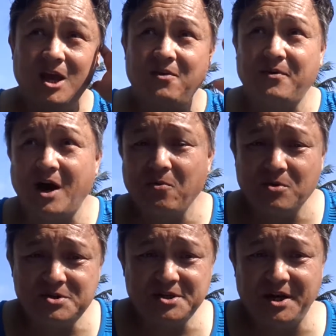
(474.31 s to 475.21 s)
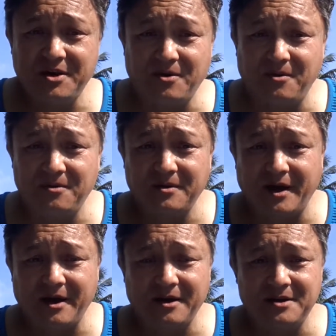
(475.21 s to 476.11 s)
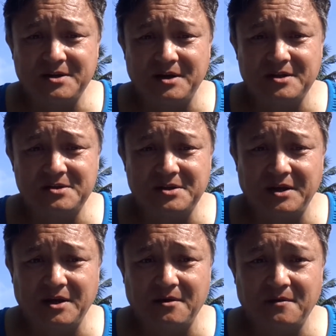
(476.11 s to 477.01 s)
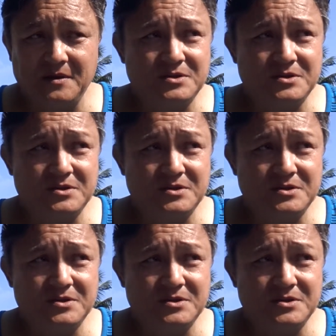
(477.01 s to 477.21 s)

if I were single, I got to tell you this in here.